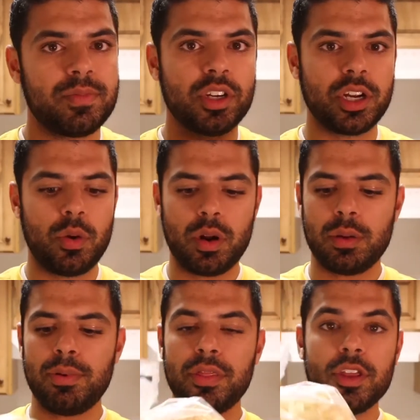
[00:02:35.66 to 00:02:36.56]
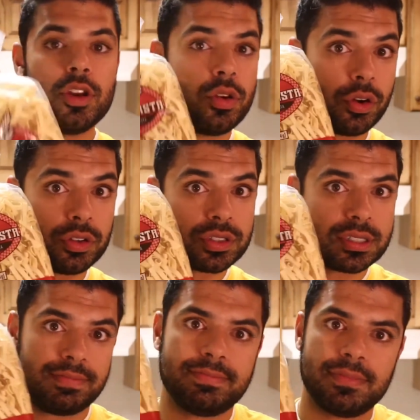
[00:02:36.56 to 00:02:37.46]
You're gonna wanna put the noodles
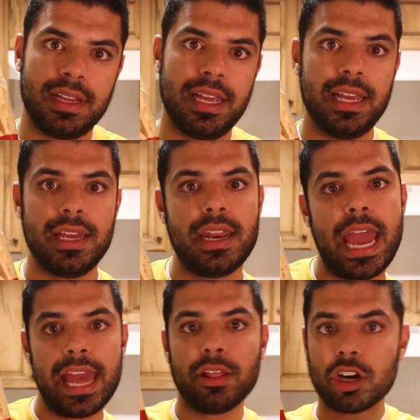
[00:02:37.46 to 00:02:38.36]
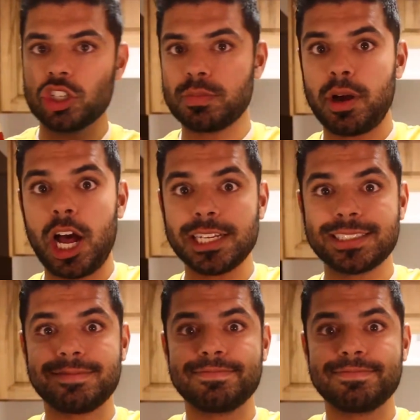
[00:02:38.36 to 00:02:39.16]
in a larger pot.